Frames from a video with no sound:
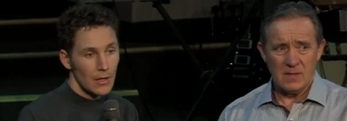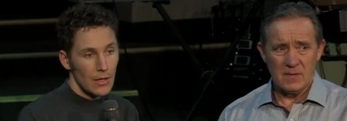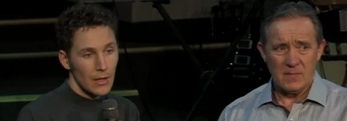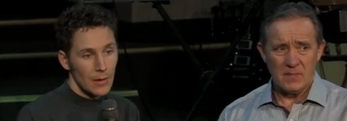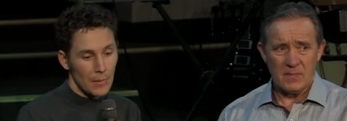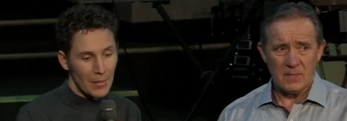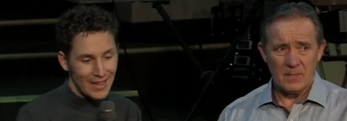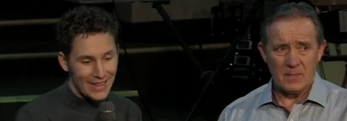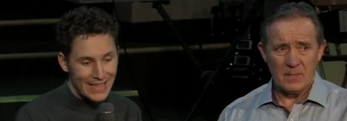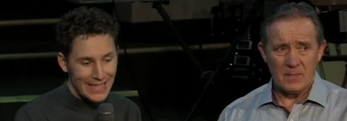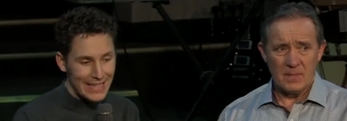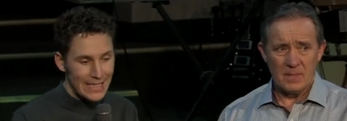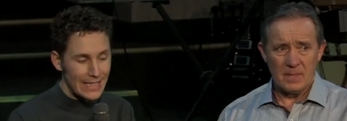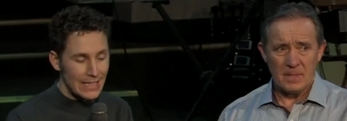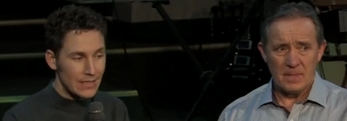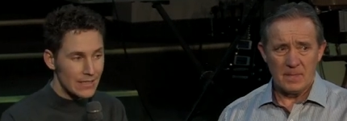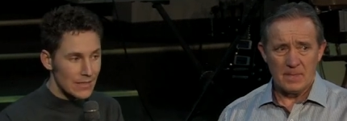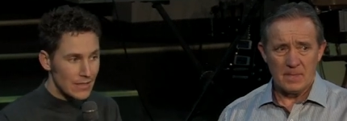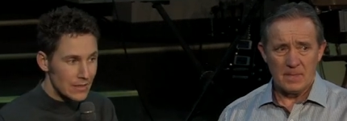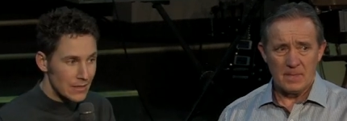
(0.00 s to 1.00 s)
Speaker 1: But then
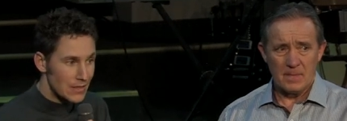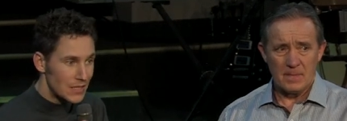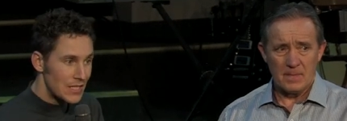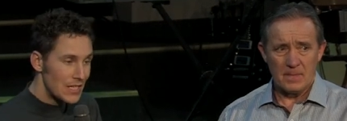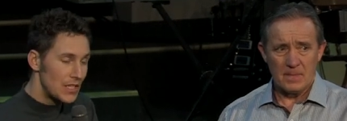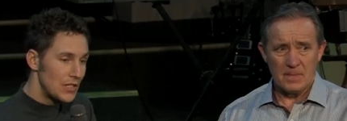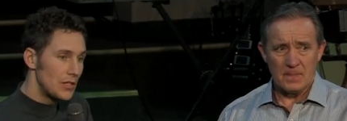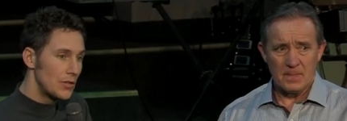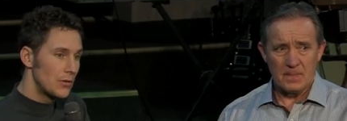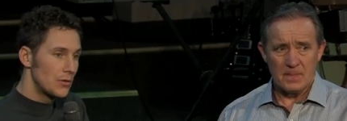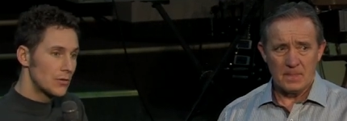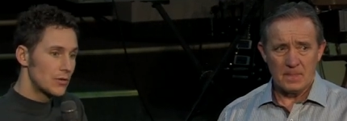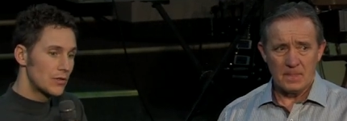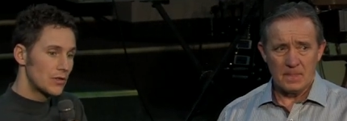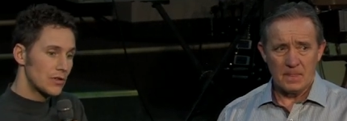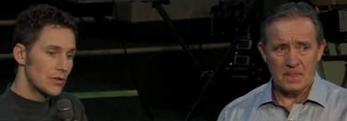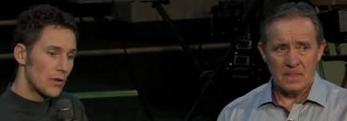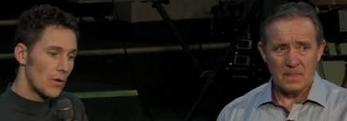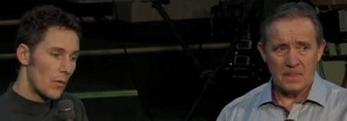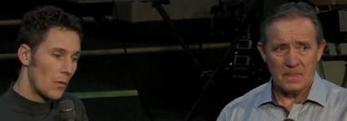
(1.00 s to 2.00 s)
it
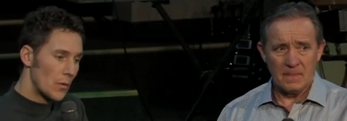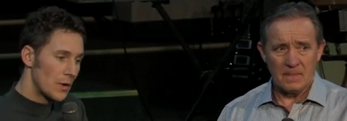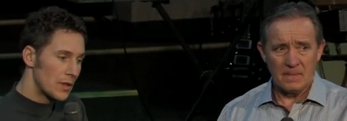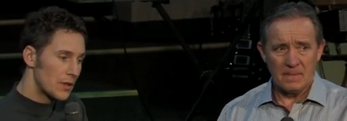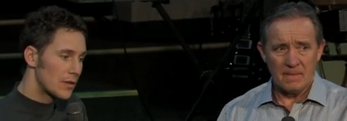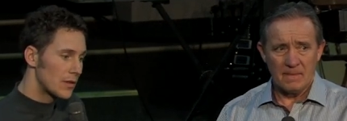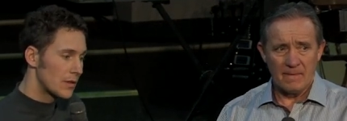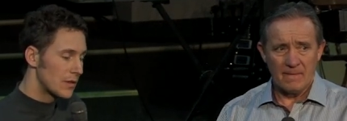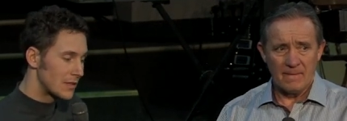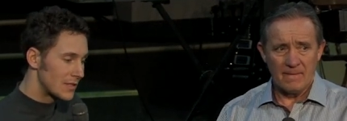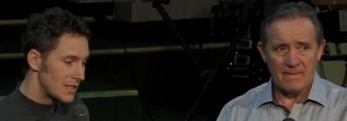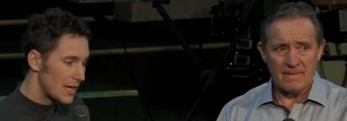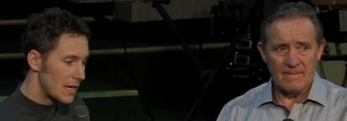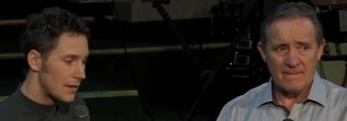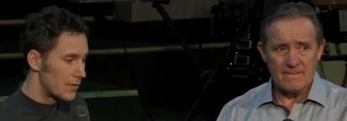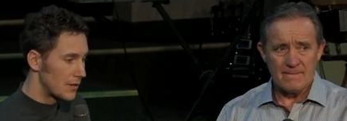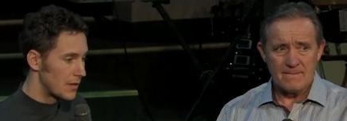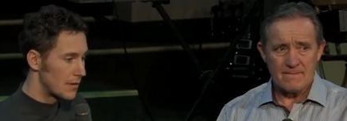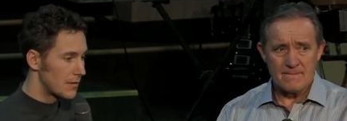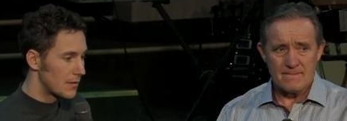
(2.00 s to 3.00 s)
continues with
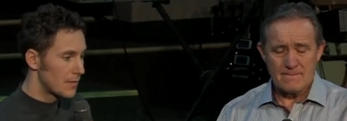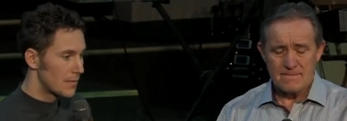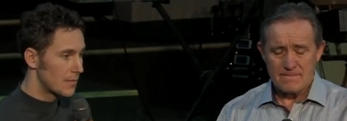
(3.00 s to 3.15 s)
David.